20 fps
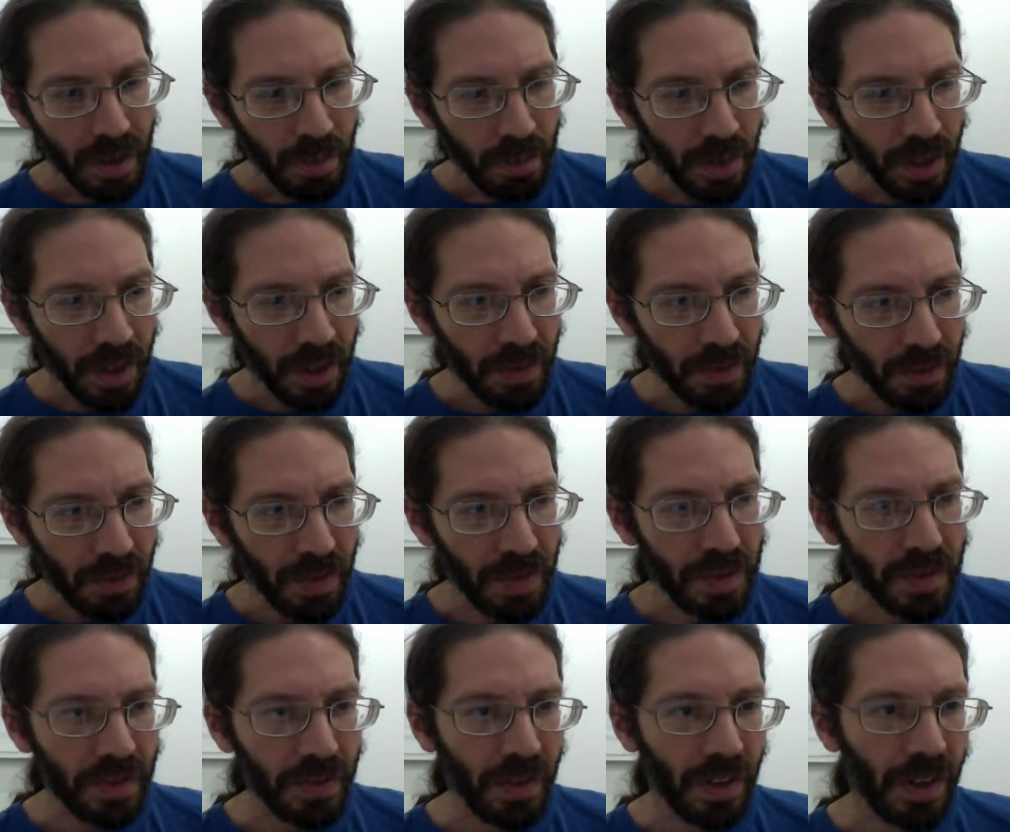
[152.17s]
But
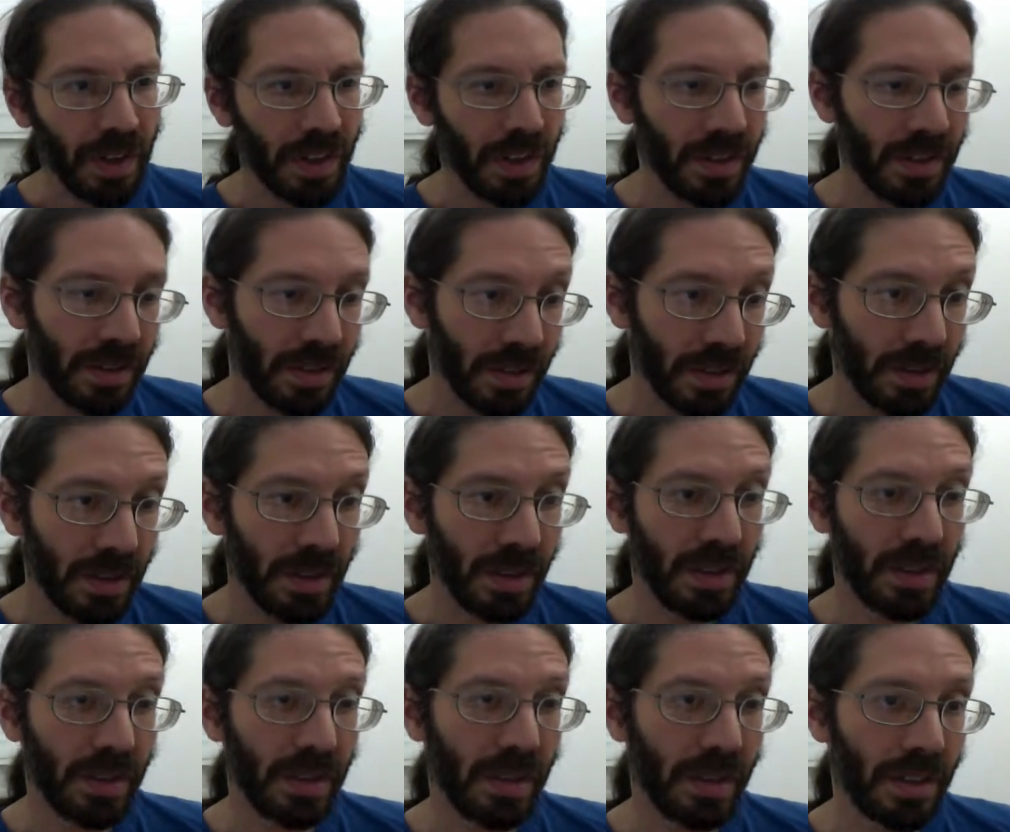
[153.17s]
first of all,
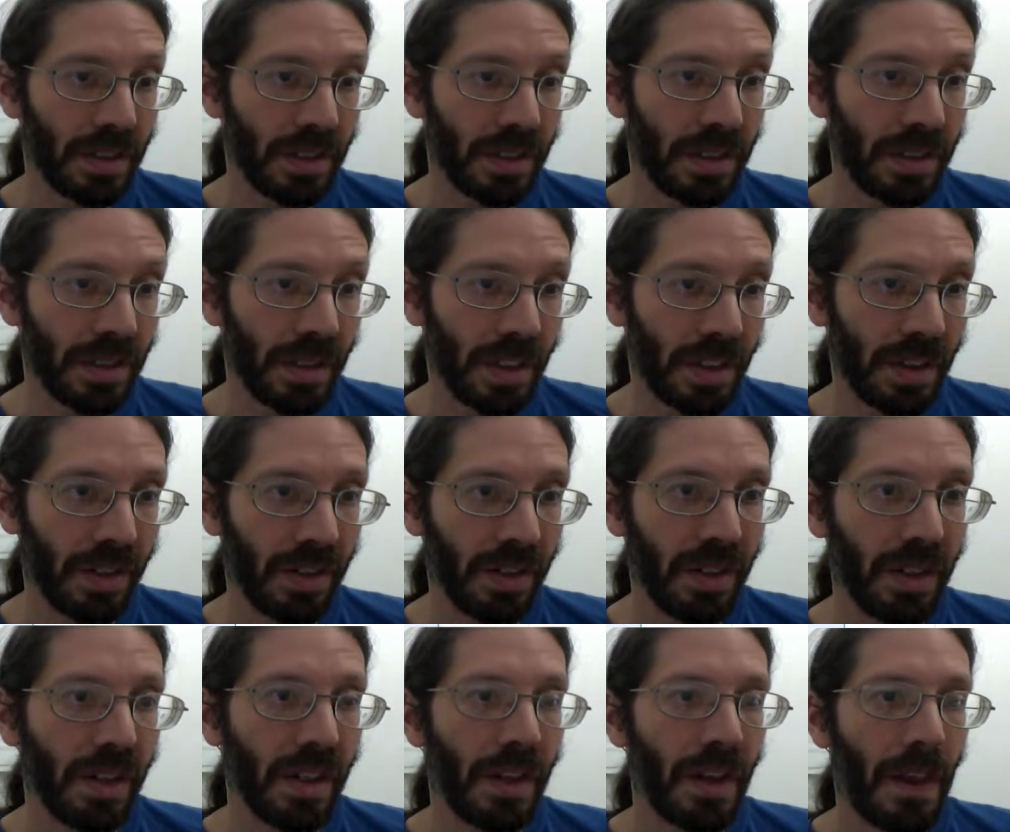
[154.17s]
this is under